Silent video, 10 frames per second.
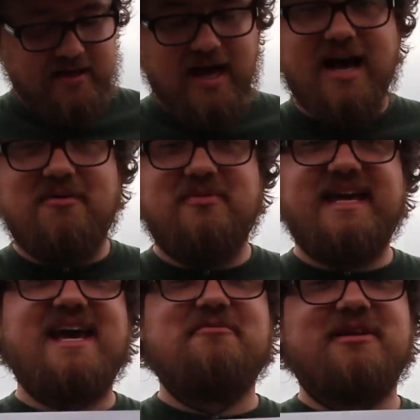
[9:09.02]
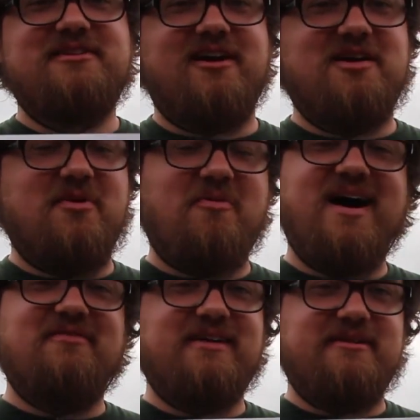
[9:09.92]
we can't really talk about
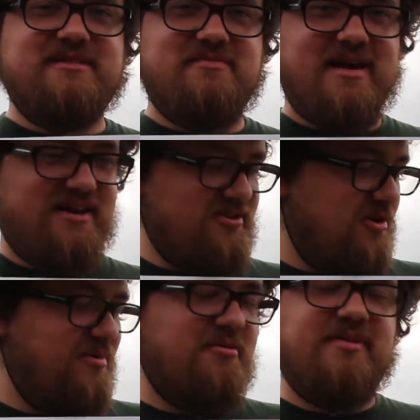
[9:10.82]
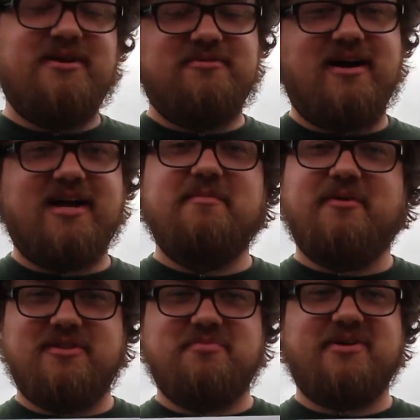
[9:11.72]
wildflowers in Manitoba without talking
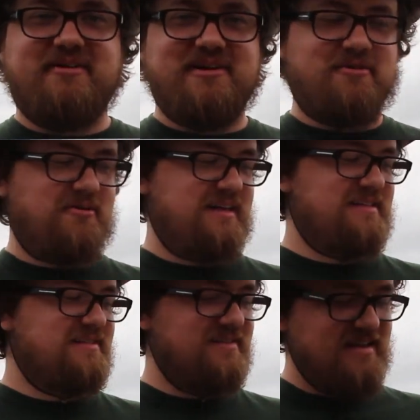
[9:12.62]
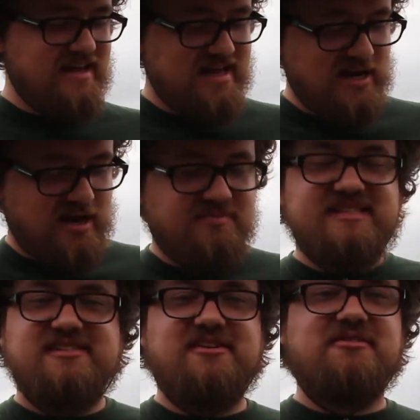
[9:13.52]
about the prairie crocus.
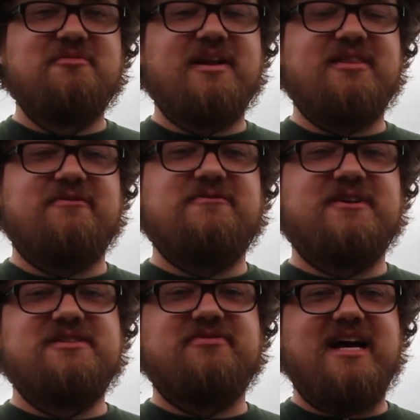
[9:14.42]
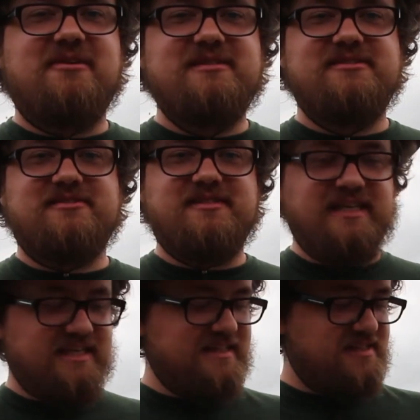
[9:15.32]
This is generally one of the first flowers you'll
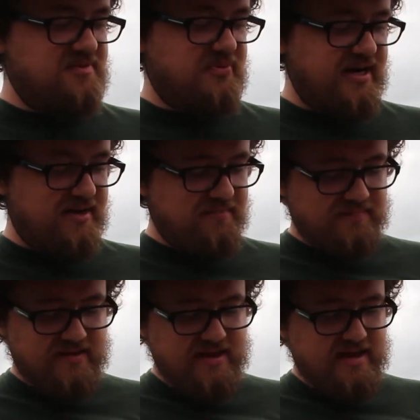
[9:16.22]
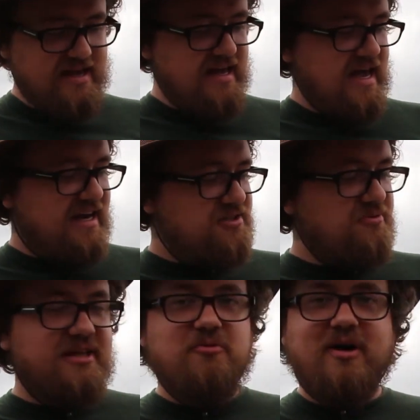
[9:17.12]
see in the spring. And it's
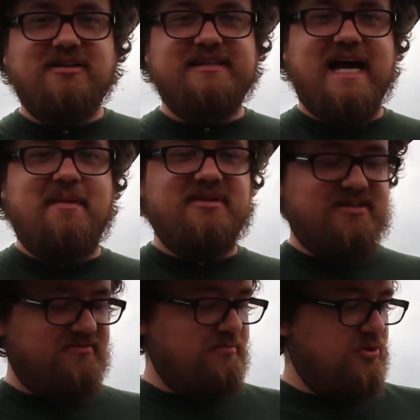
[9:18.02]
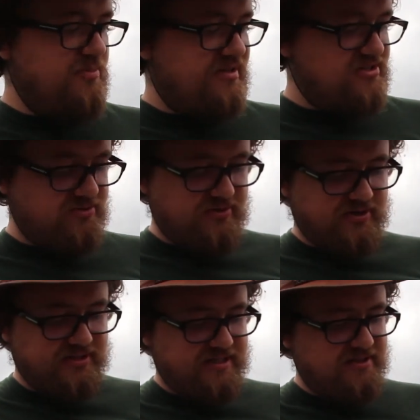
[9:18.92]
really well adapted to blooming so
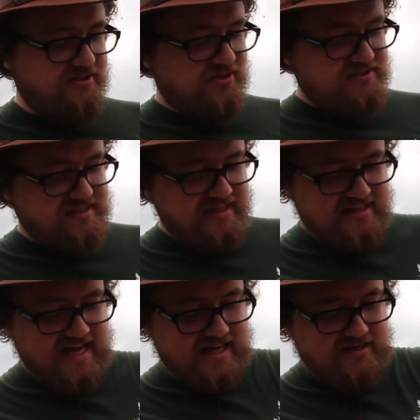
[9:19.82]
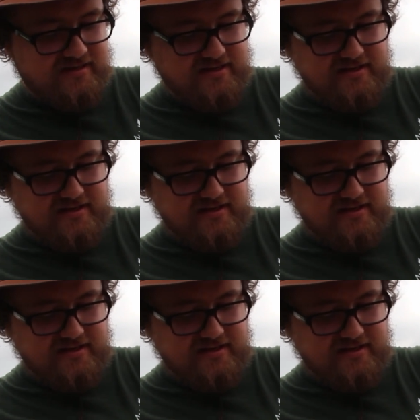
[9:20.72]
early. You'll see that